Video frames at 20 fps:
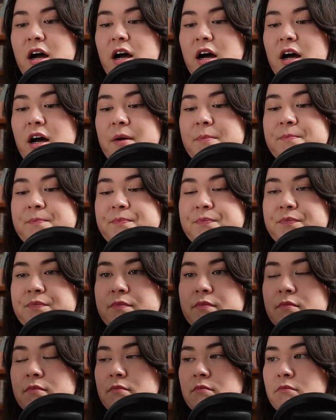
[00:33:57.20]
Um,
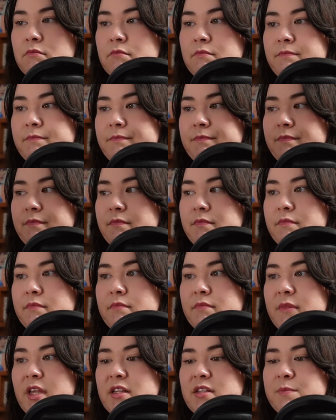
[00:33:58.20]
hmm
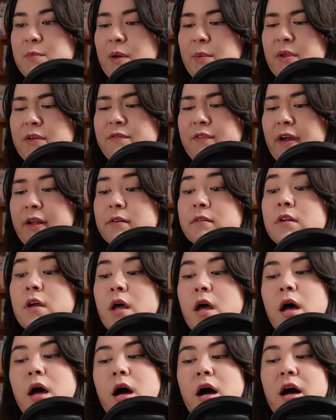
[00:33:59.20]
that's probably fine.
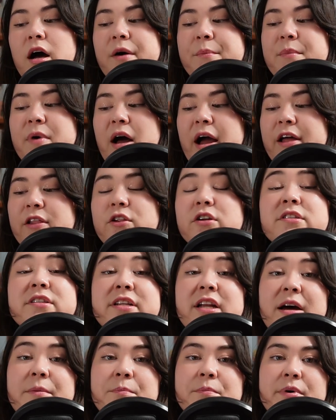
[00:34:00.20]
Um, I looked
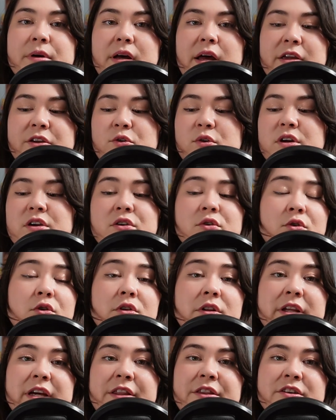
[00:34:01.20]
it up. You can
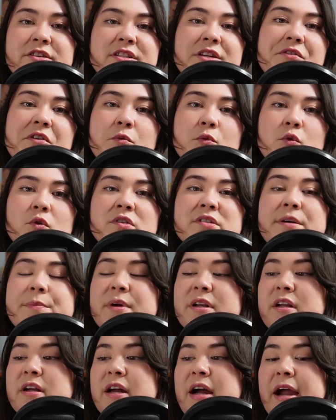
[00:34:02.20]
Google it. There's different rules. I'm
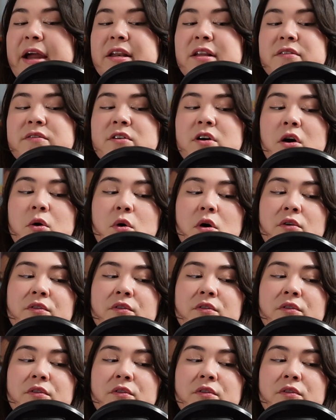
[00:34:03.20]
going to kind of go